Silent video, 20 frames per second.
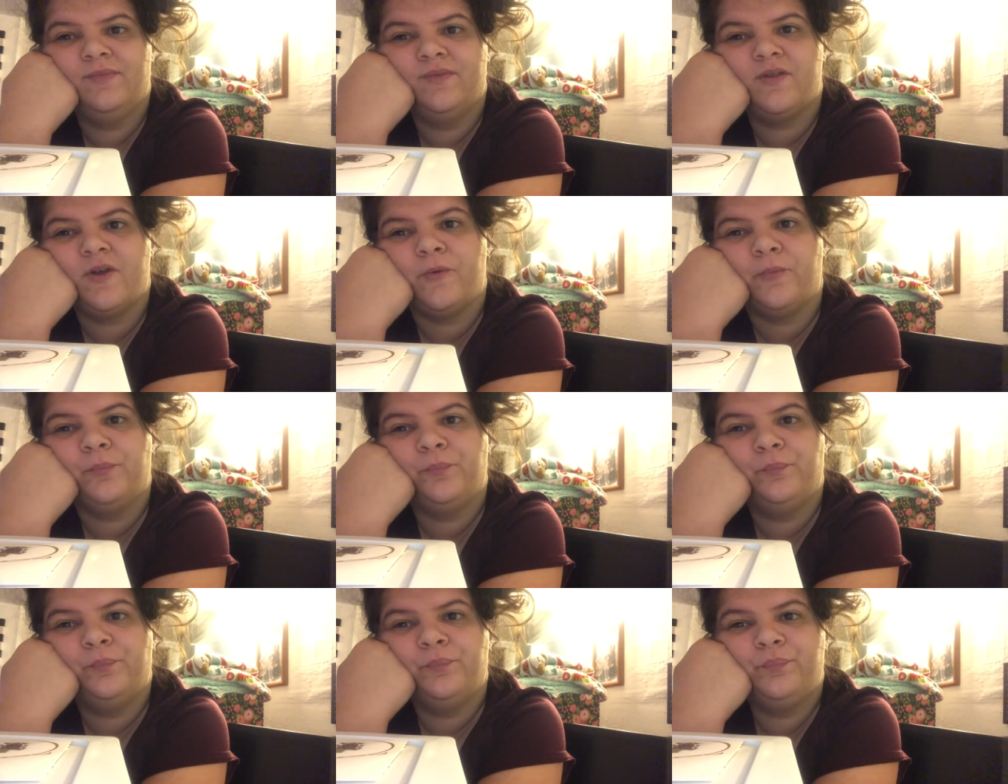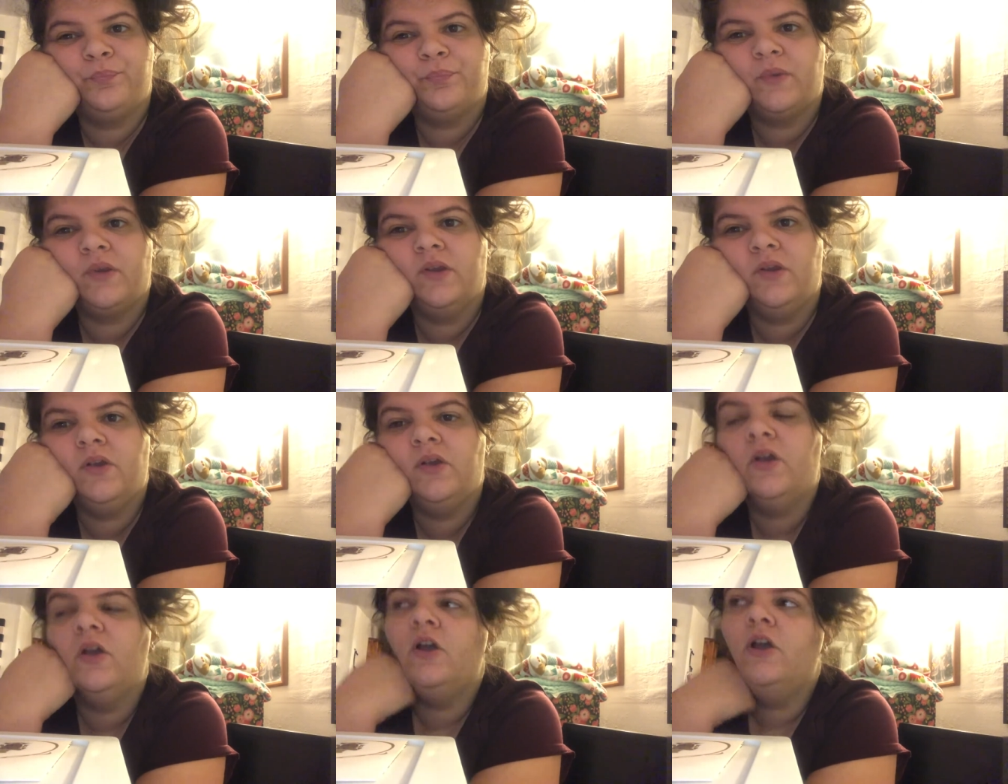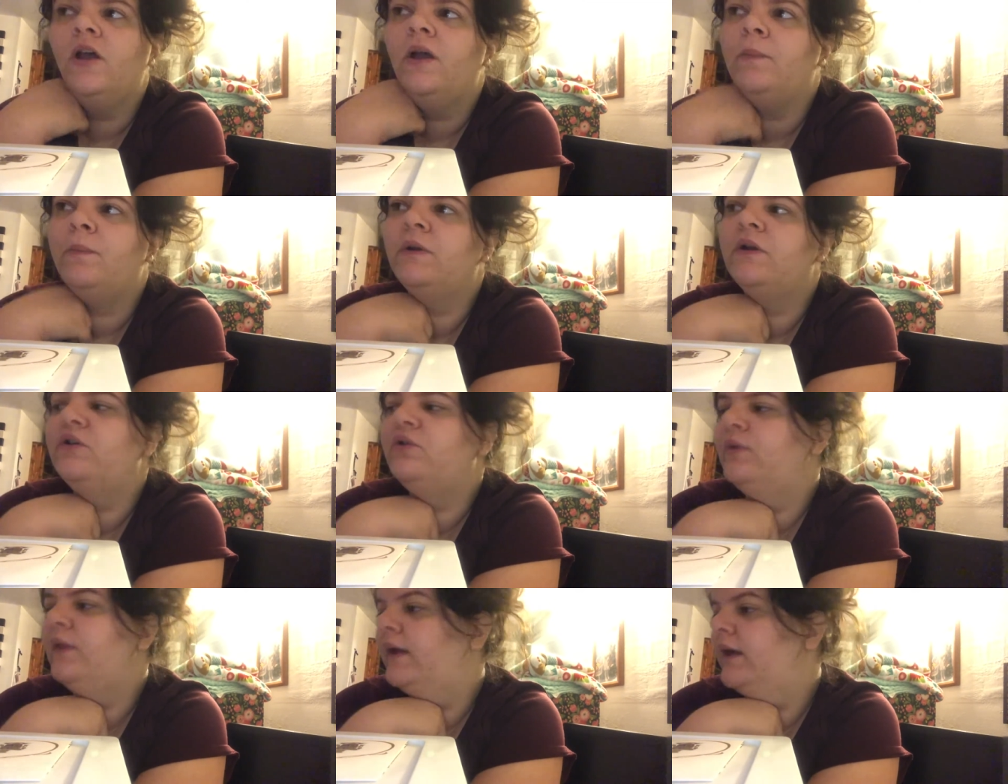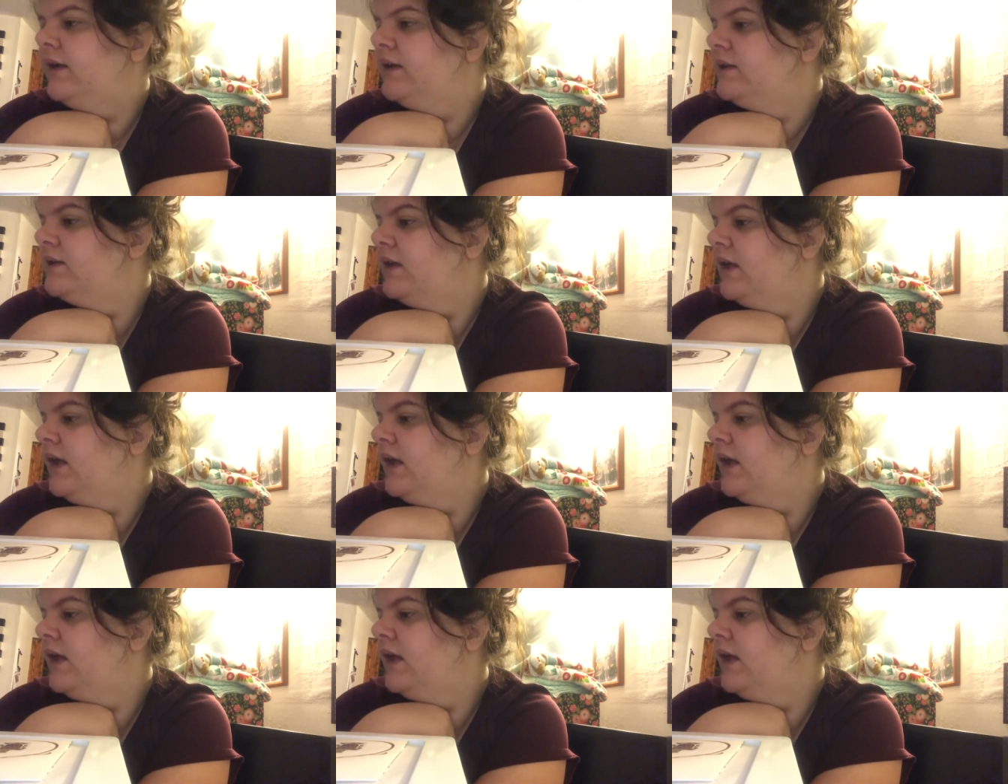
So, I'm gonna do that.